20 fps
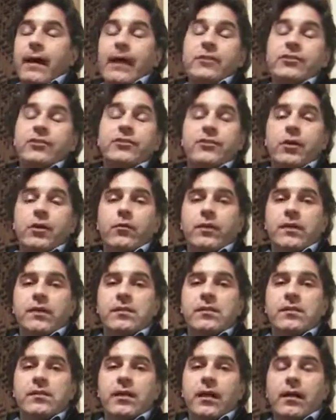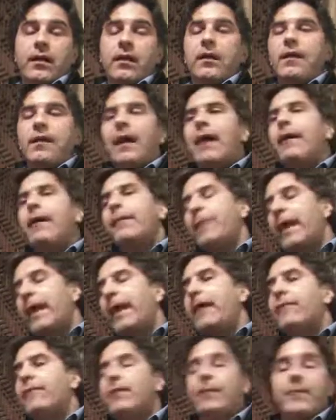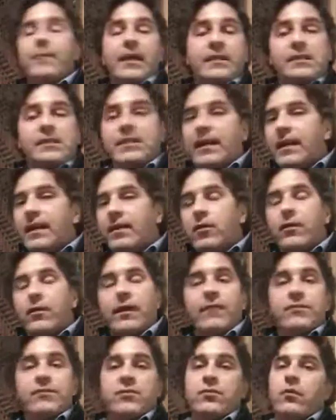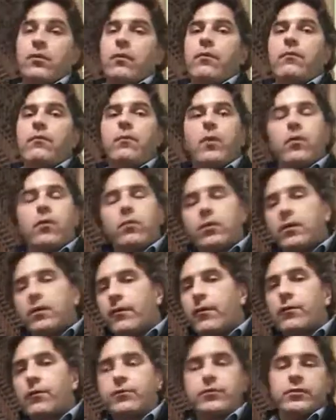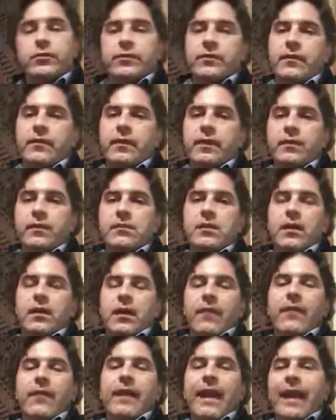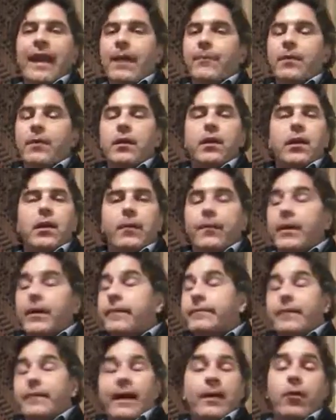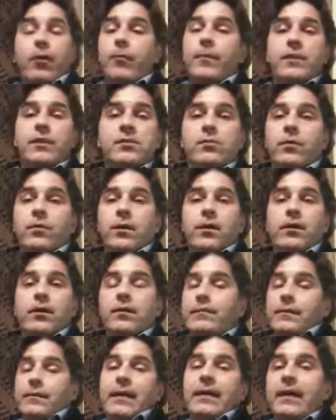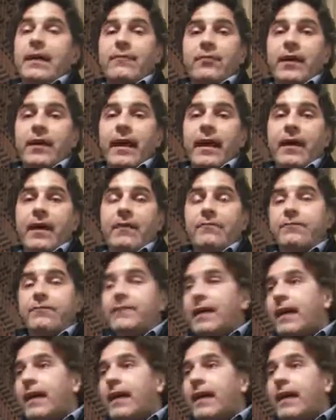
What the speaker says: I just don't get sick. I'm not saying I don't have a sore throat or those sorts of things that happen, but I don't miss work. I never have.